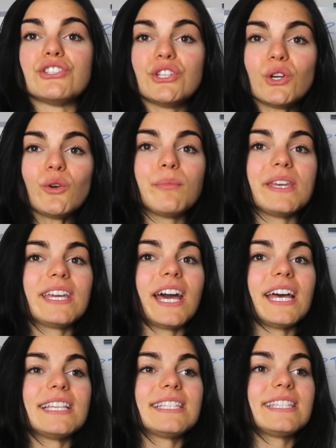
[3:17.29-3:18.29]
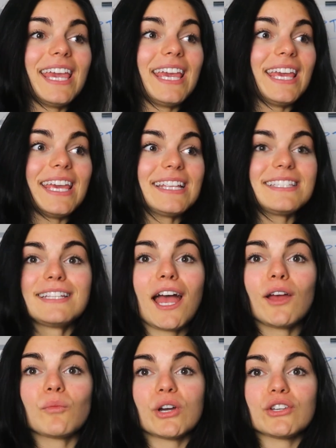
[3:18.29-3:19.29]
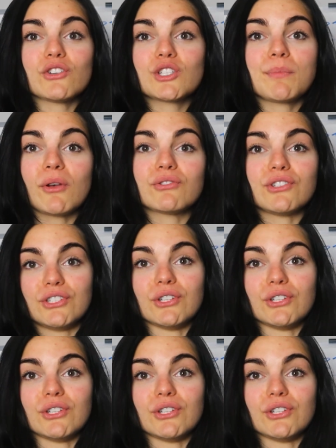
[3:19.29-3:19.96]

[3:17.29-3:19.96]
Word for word: do because it's not what you're supposed to